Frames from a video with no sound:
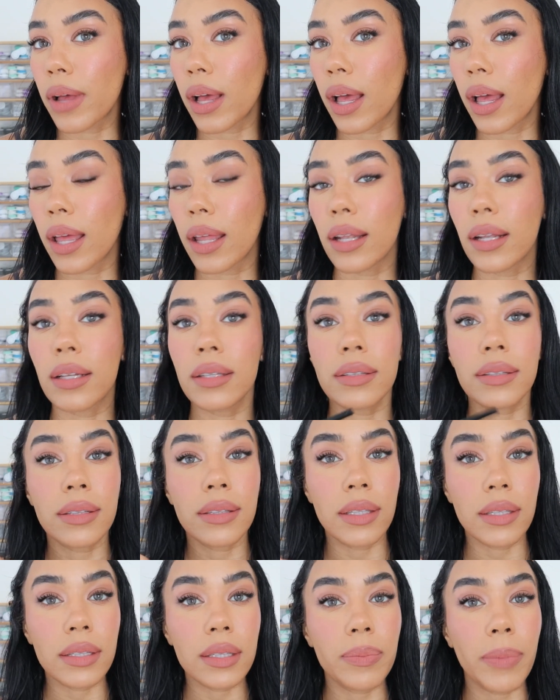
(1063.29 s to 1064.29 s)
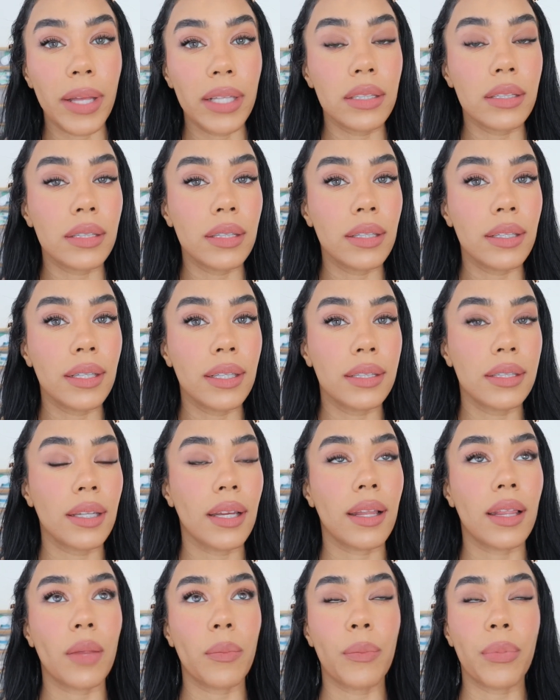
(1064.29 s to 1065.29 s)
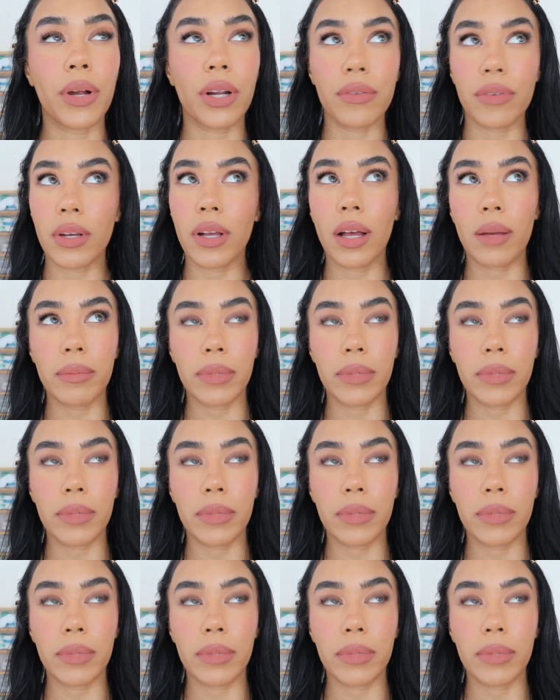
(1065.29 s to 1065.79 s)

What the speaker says: but this pencil is like the perfect